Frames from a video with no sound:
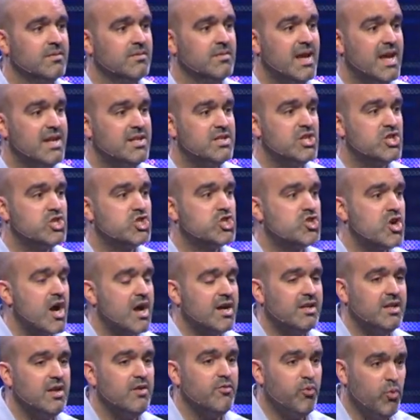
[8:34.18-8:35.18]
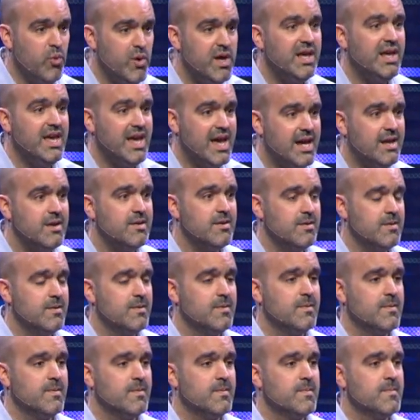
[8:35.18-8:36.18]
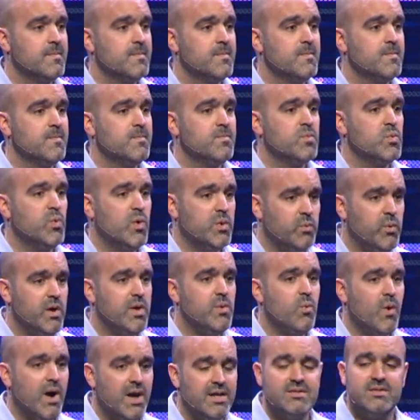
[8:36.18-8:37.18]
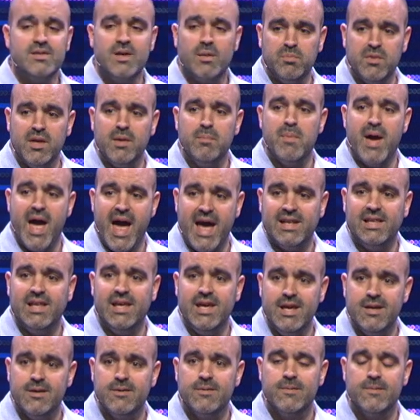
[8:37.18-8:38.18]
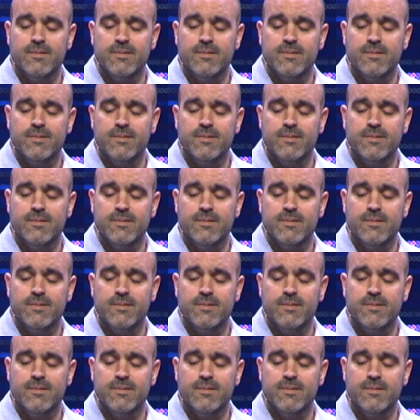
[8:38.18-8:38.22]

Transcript: and destructive we get when we want something badly?